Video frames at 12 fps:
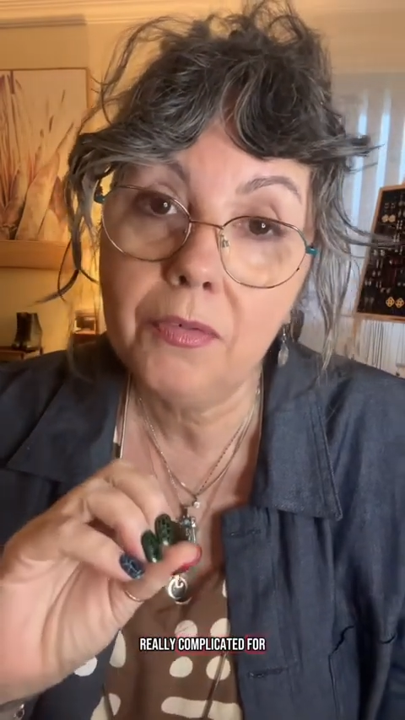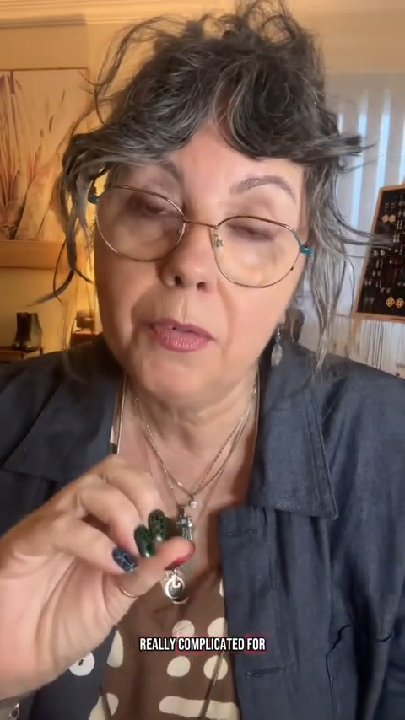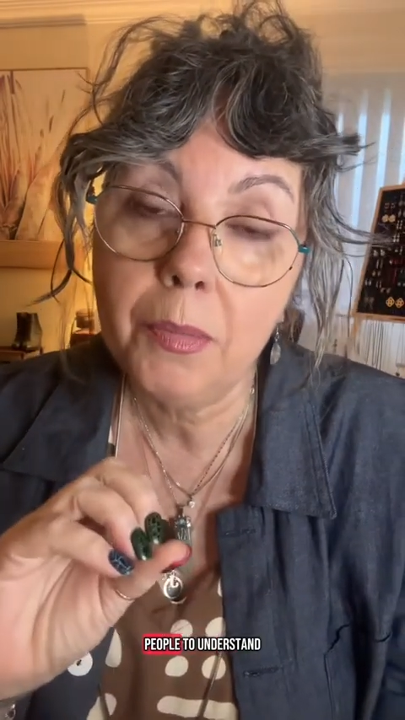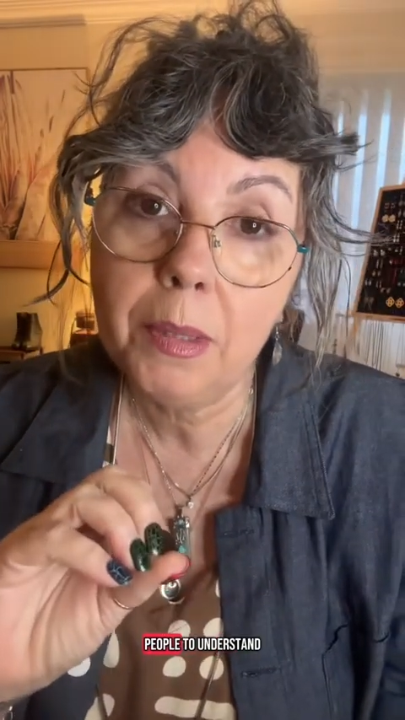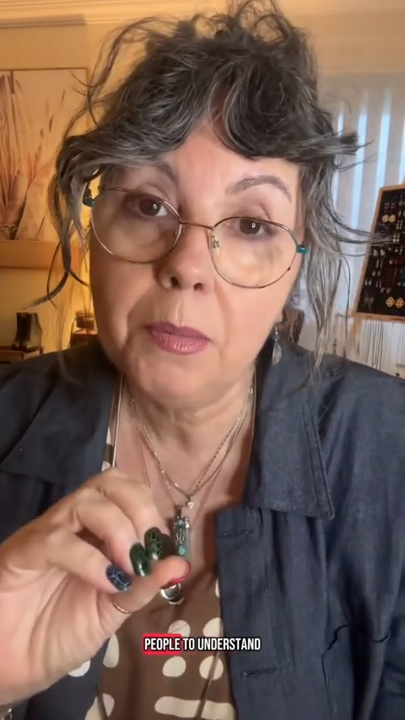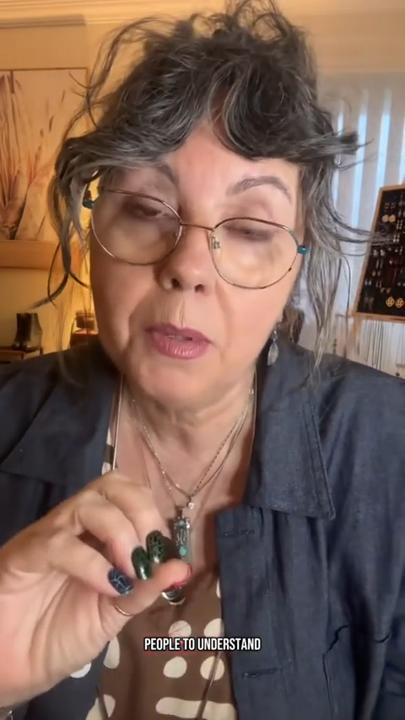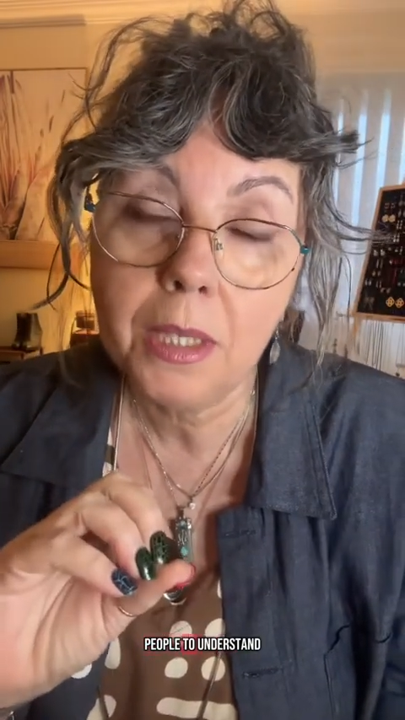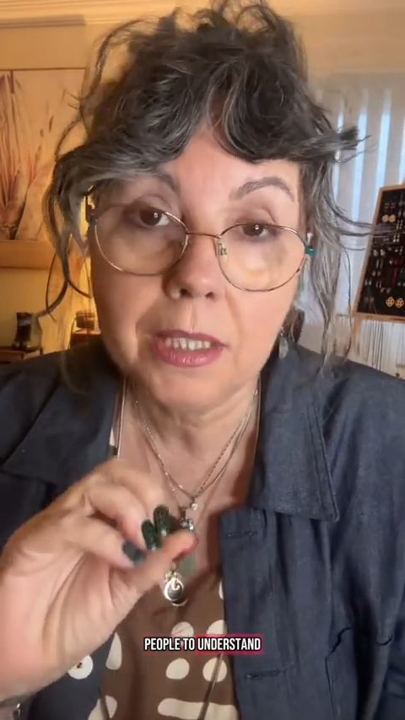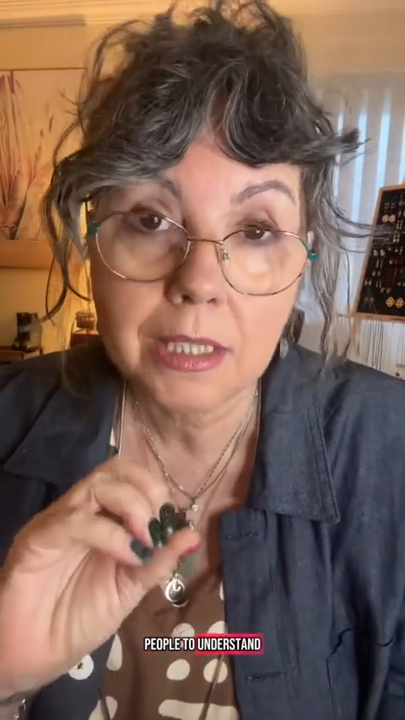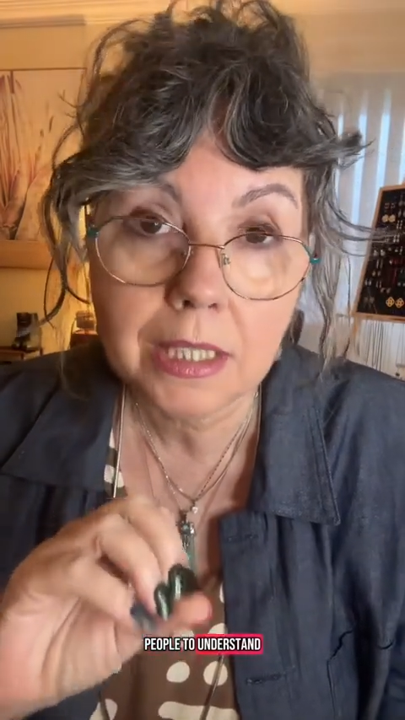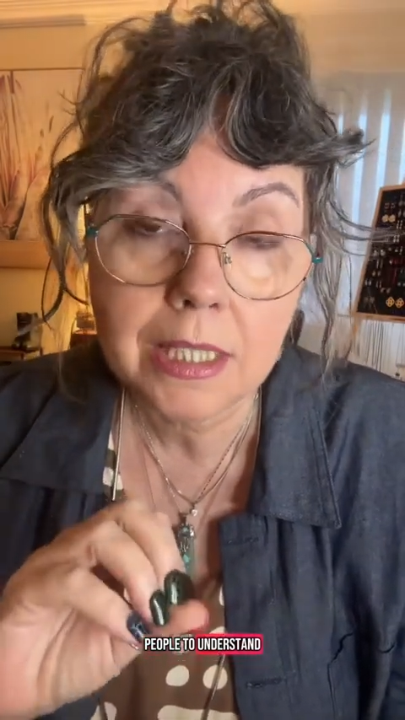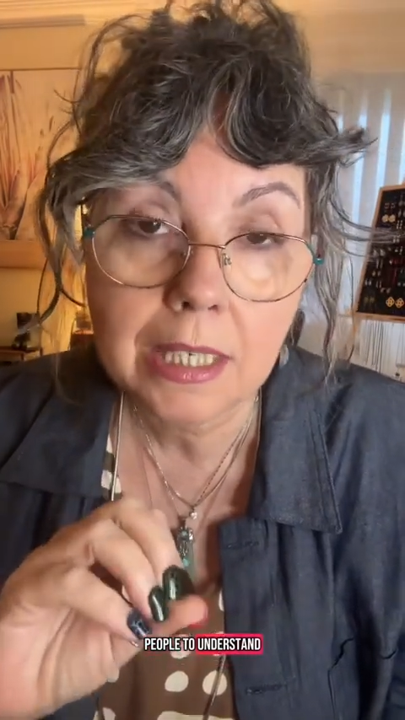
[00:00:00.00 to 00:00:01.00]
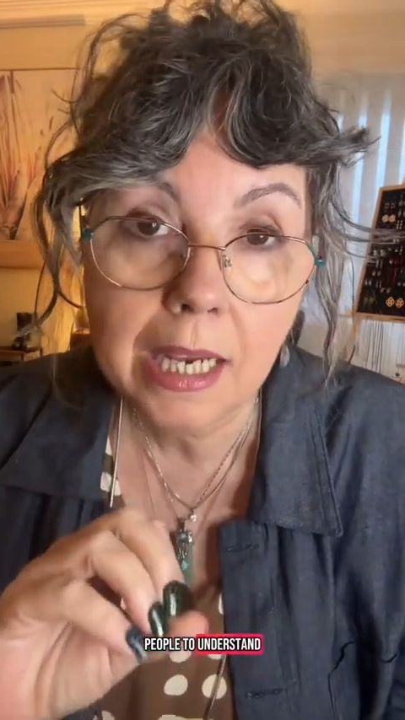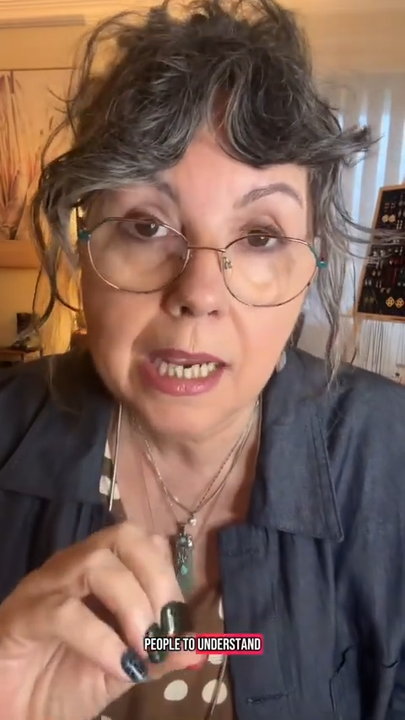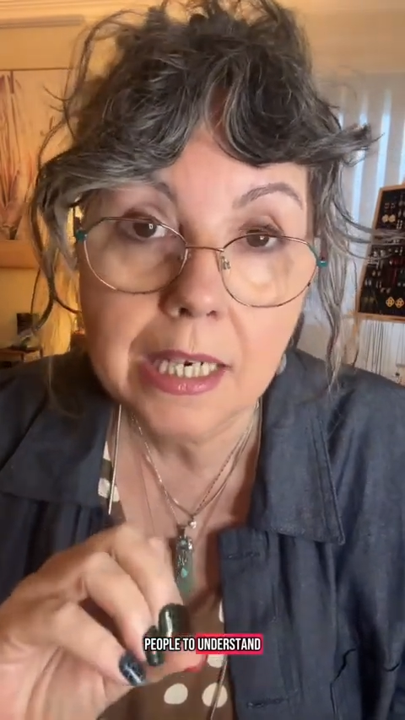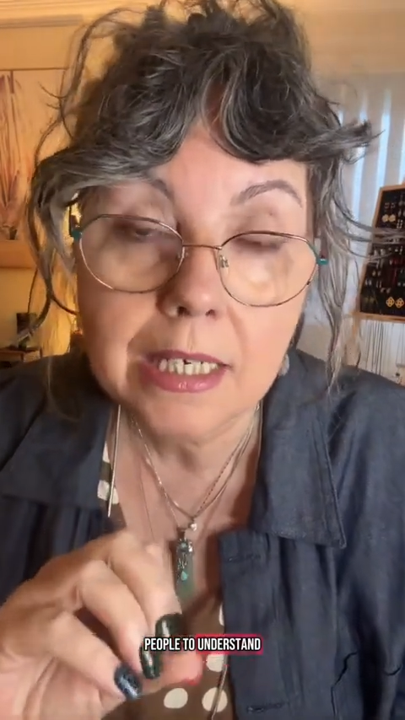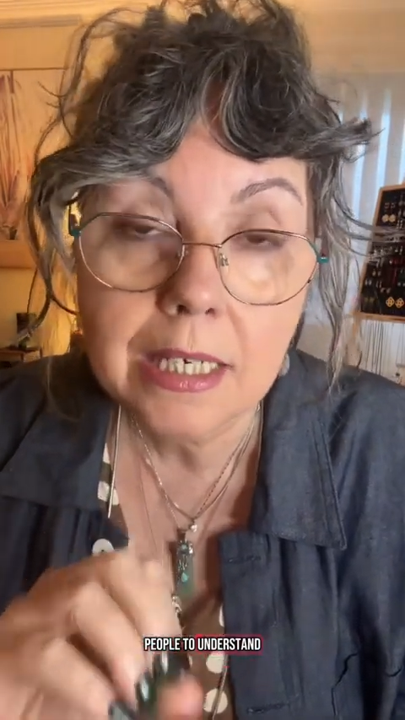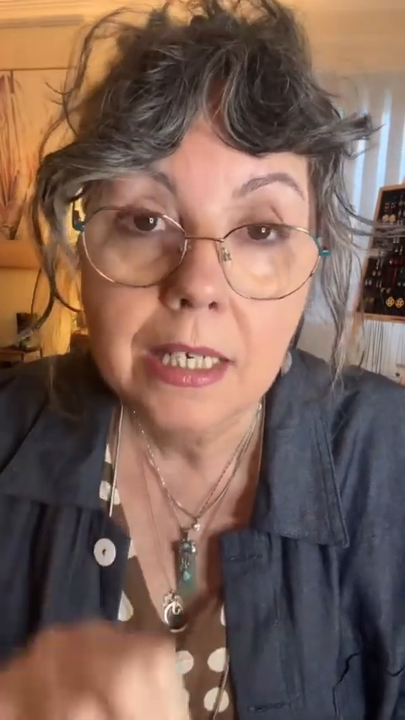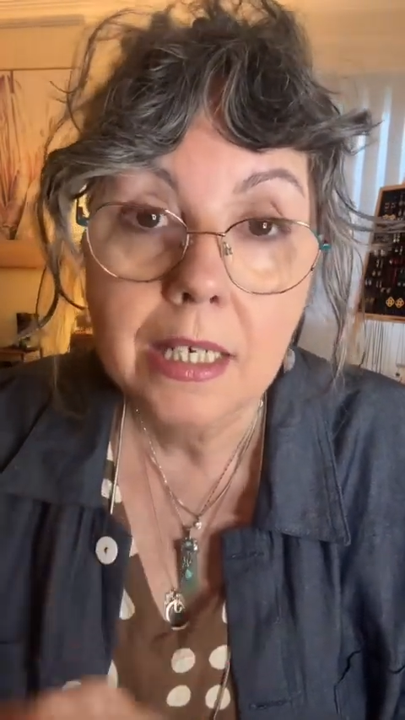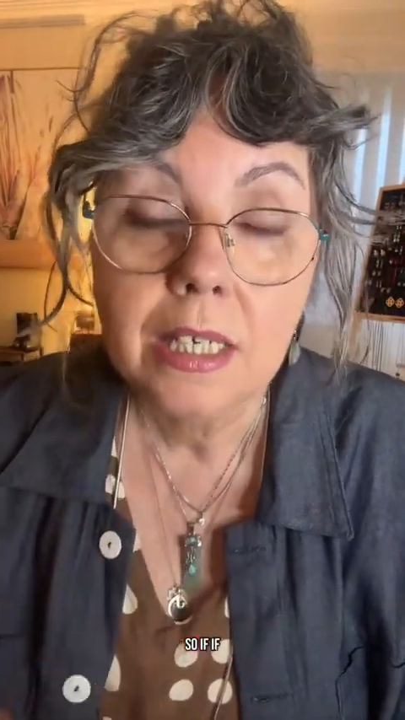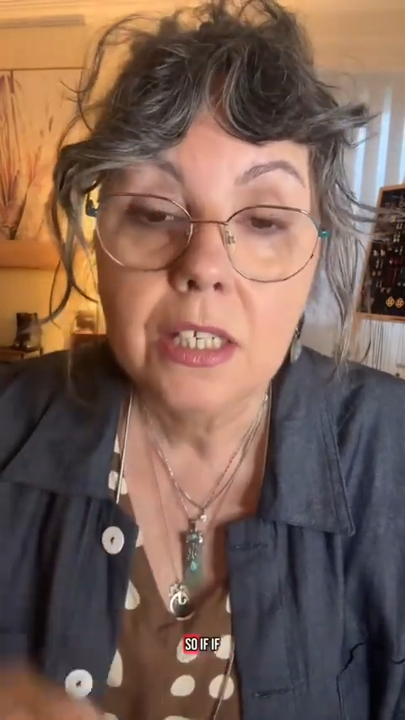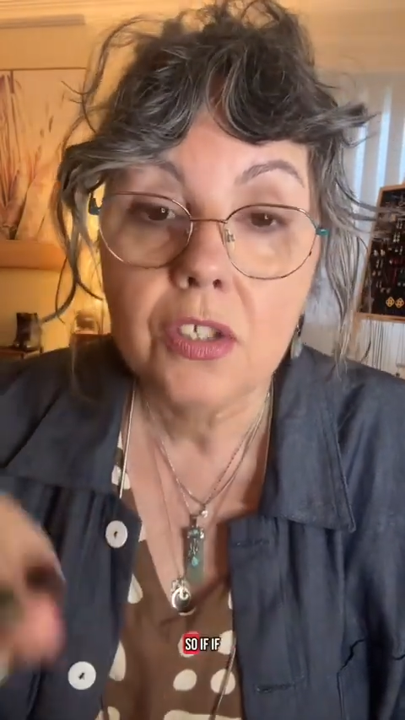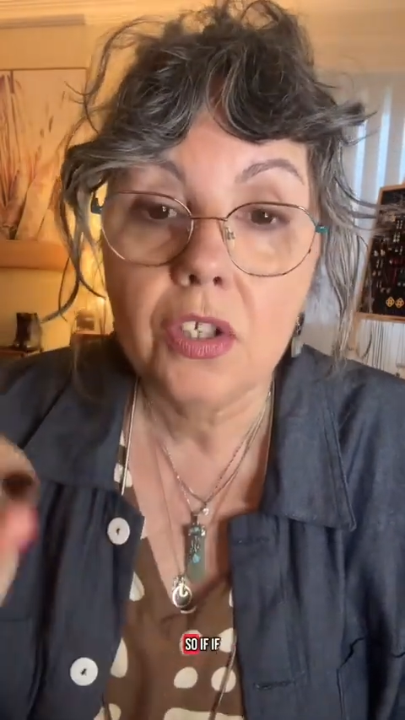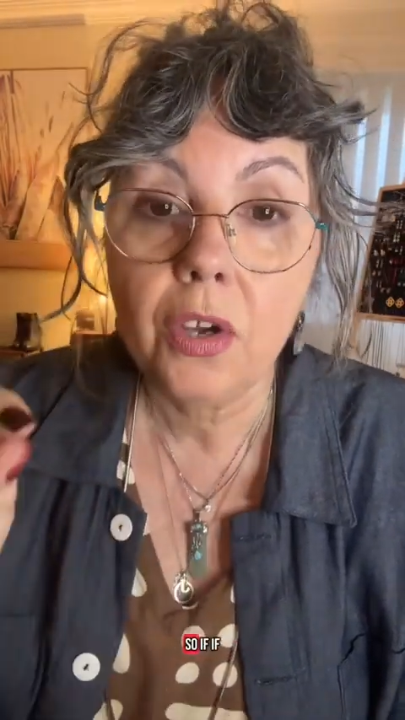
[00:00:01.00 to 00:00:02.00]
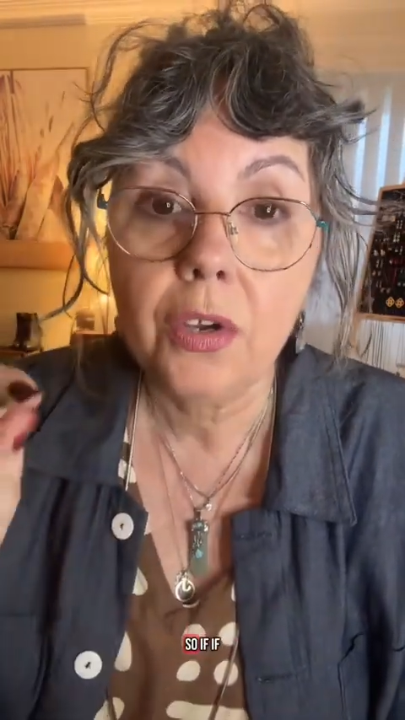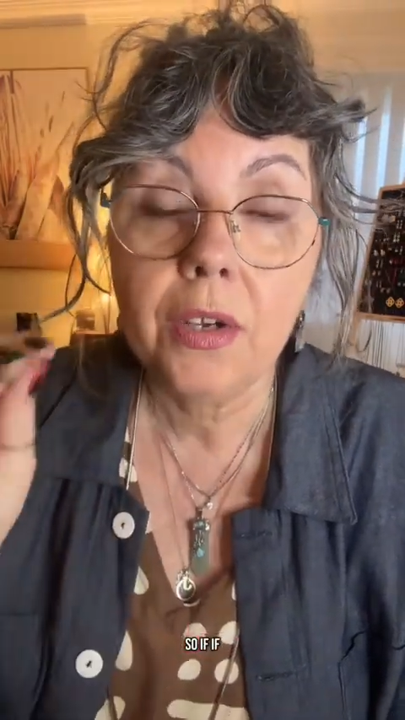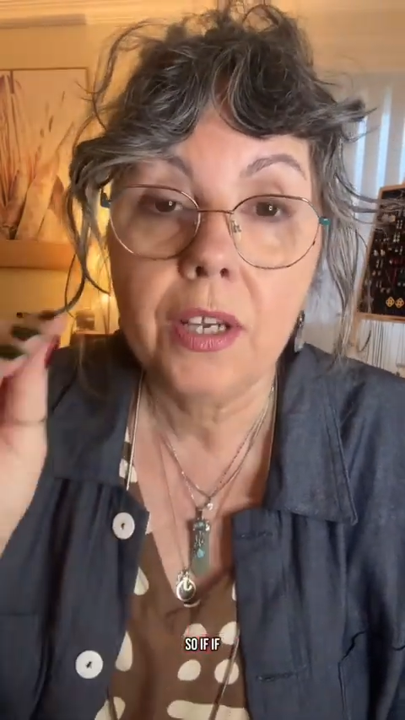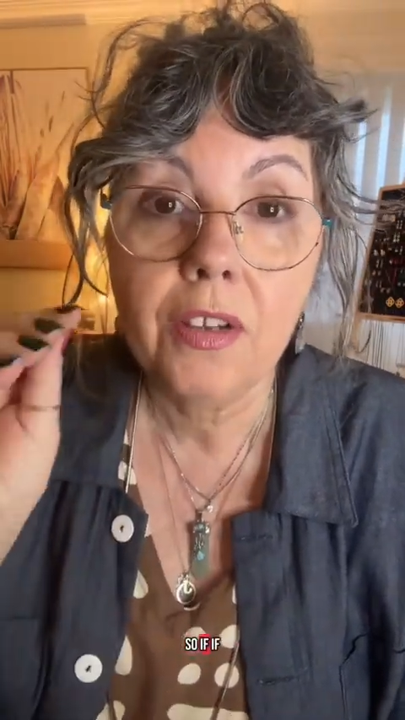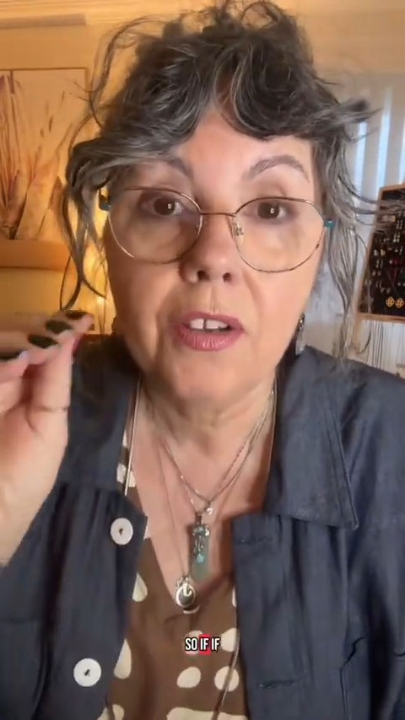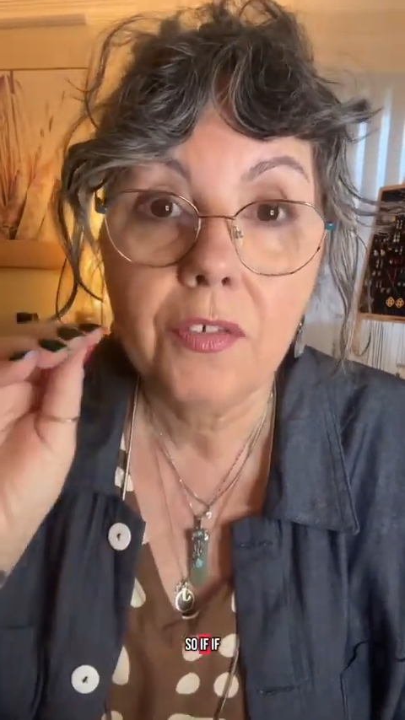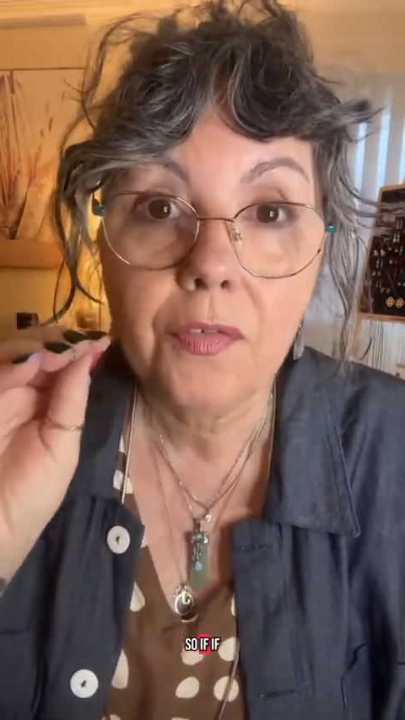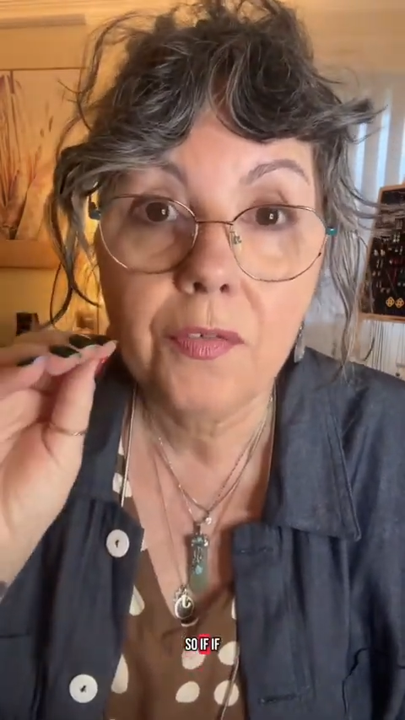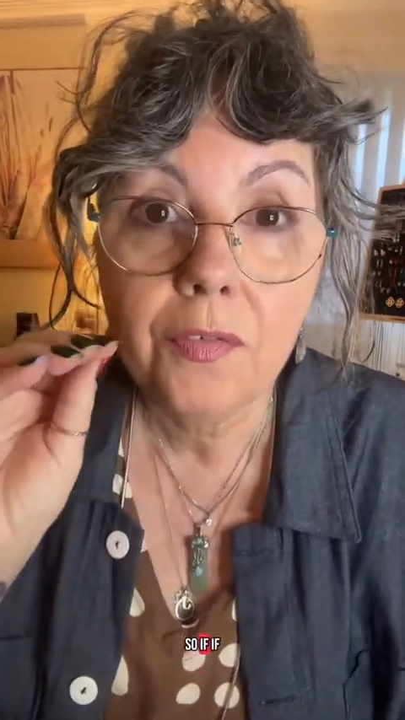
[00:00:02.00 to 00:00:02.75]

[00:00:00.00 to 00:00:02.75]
for people to understand. So if